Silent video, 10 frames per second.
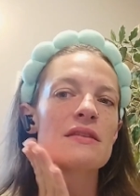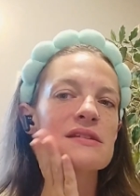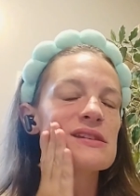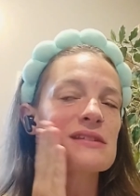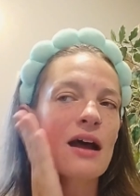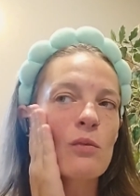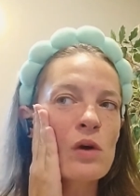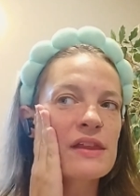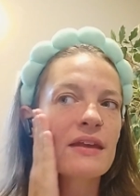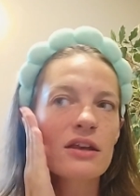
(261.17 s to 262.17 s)
This is not
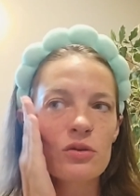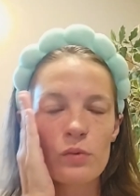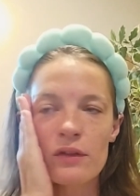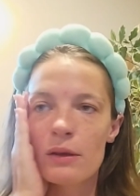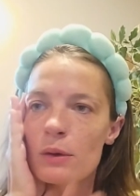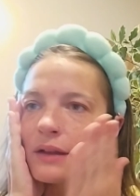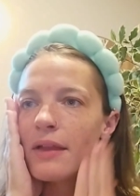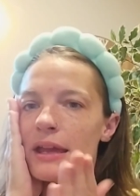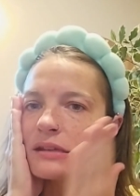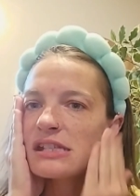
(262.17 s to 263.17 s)
one that you really want to
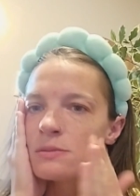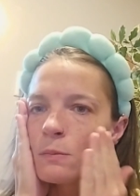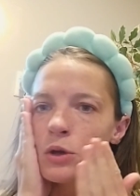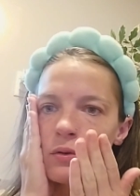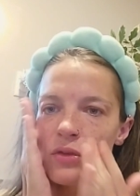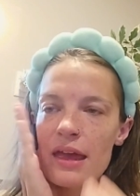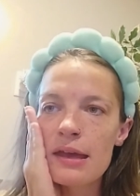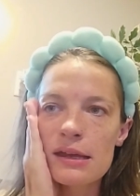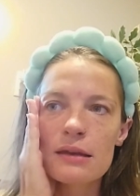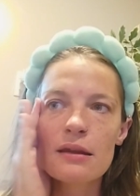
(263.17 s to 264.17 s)
like smooth
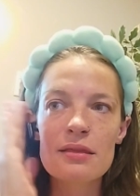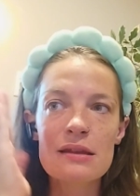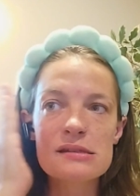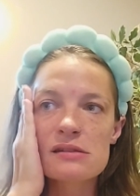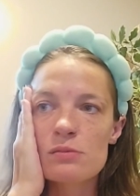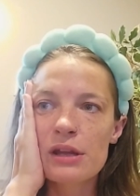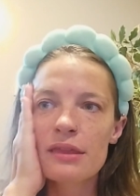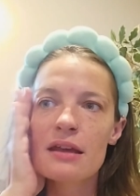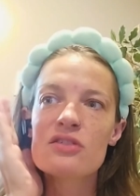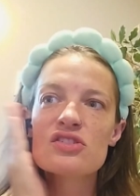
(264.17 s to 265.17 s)
in. This is one
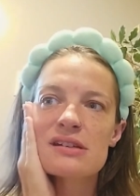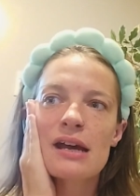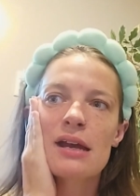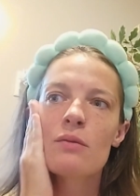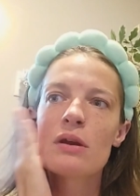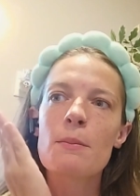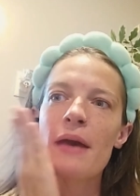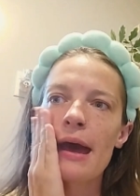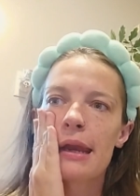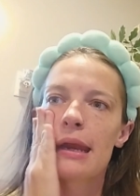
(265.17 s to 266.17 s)
that you just kind of want to
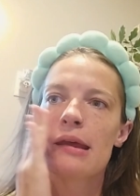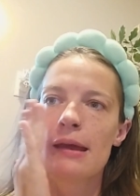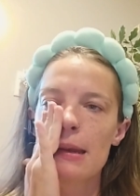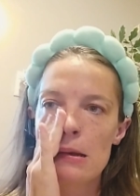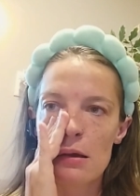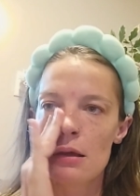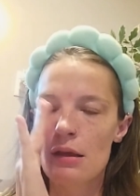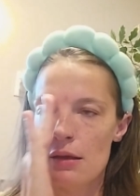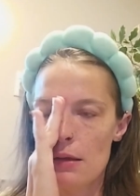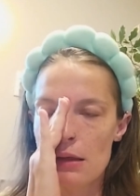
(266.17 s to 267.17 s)
pat it in.
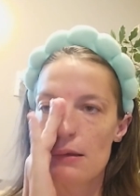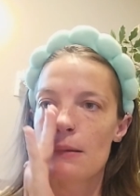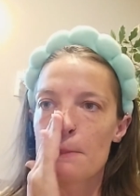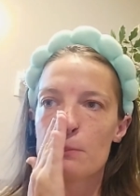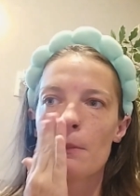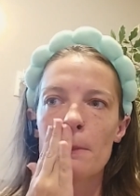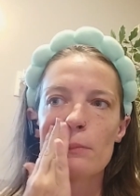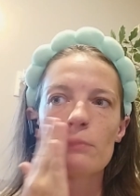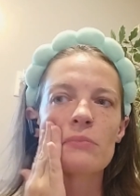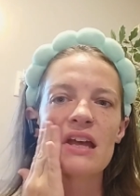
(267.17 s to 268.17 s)

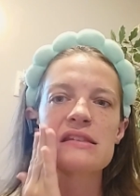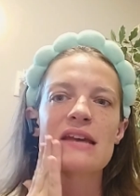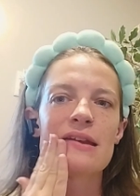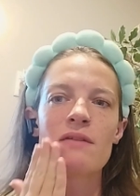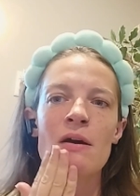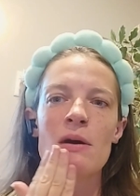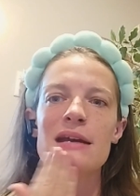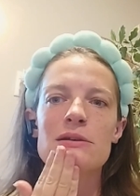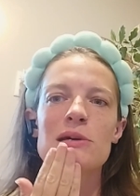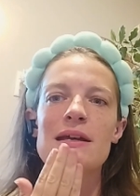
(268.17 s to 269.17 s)
That's kind of how I
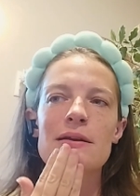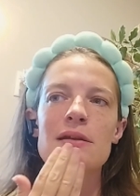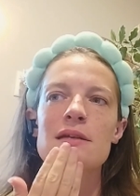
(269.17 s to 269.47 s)
do it.